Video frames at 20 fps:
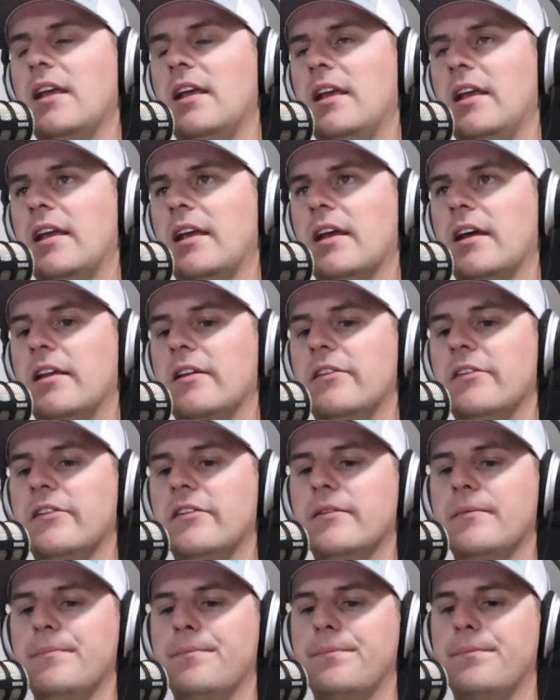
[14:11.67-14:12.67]

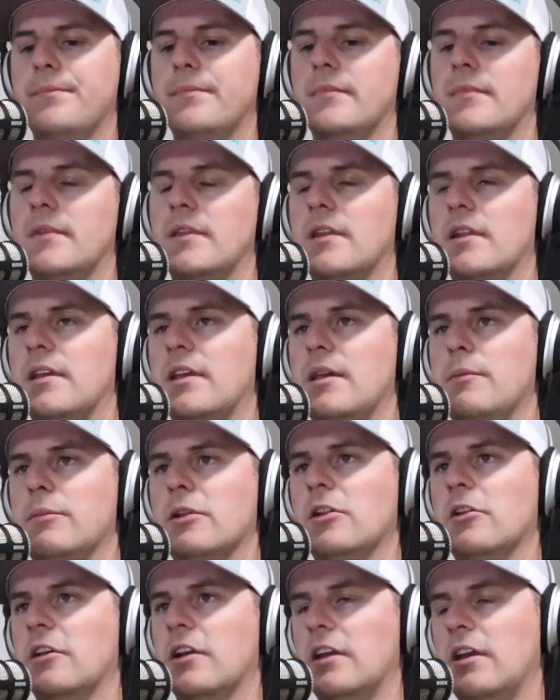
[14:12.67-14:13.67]
and keep it
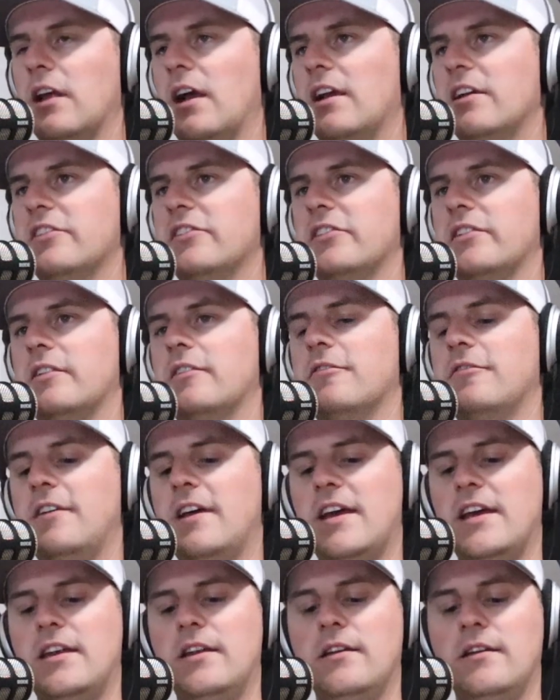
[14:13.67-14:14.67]
looking nice and
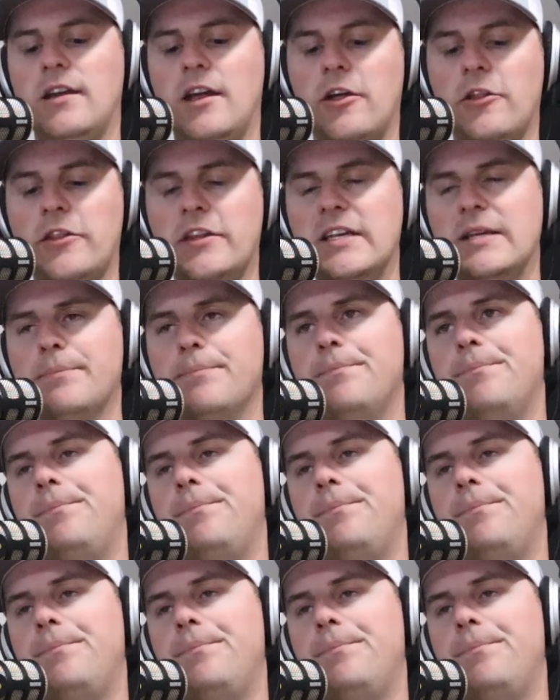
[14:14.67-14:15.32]
fed, healthy.